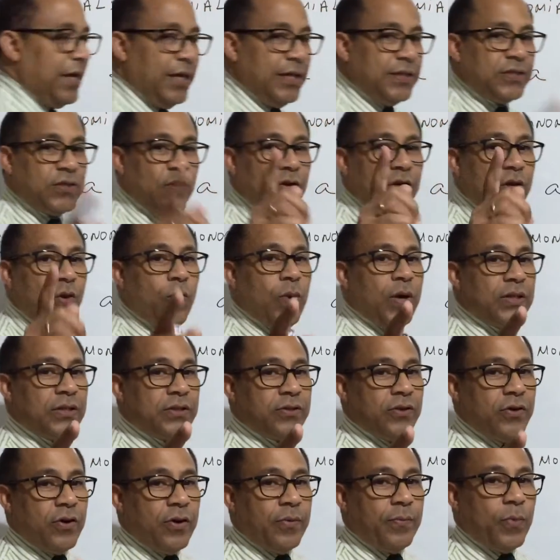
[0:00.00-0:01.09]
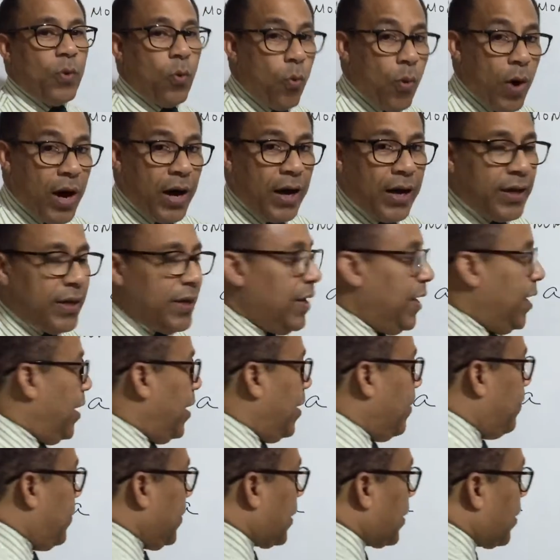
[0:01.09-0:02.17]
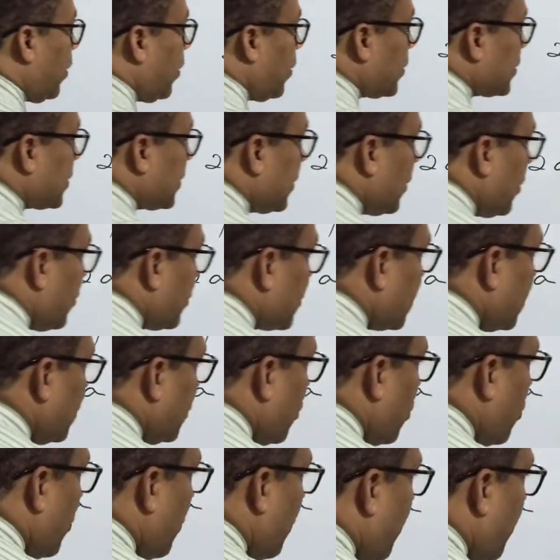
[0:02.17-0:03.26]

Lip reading: it's only one term. Why? Because there's no